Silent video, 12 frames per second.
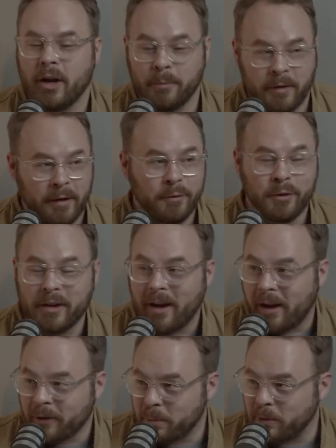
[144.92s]
comes after the
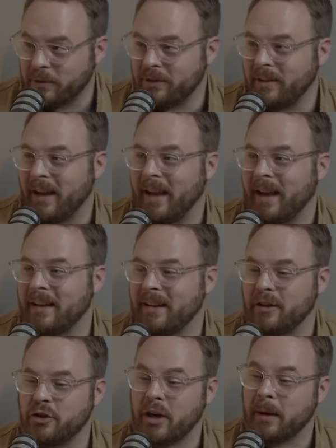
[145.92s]
Gospels, and
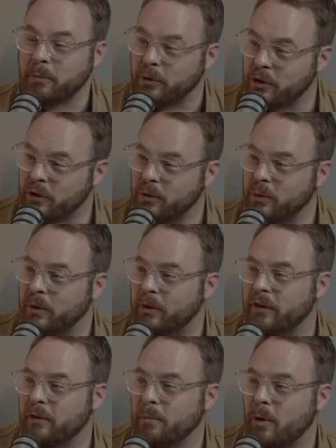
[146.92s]
in chapter two,
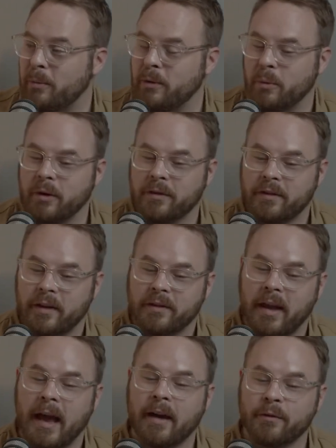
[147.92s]
there's this moment where it says
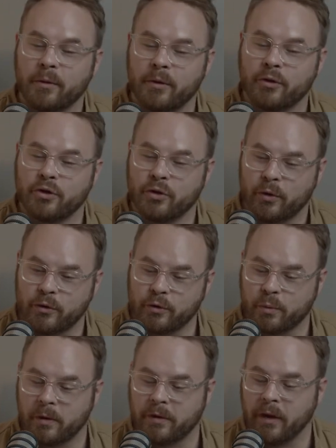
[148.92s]
after the
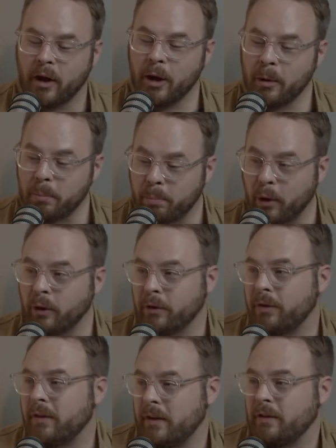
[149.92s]
church was
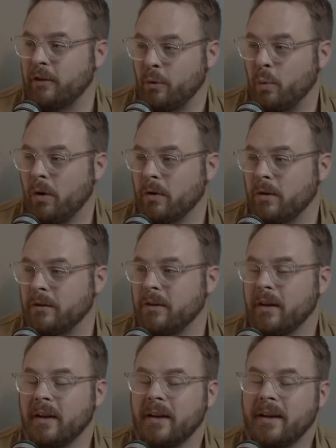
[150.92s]
birthed into the world.
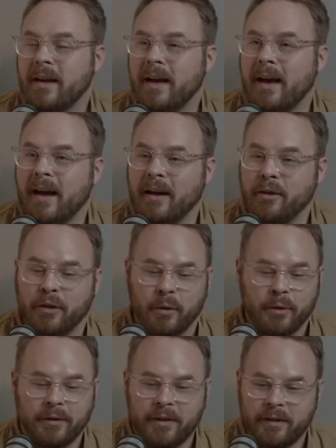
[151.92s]
Uh,
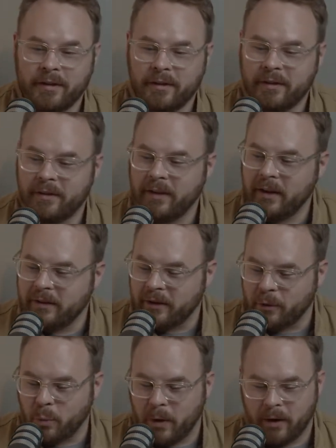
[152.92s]
there is this
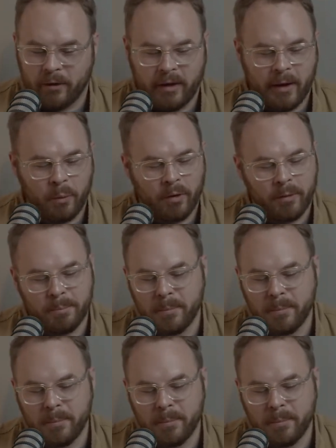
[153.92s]
season where they were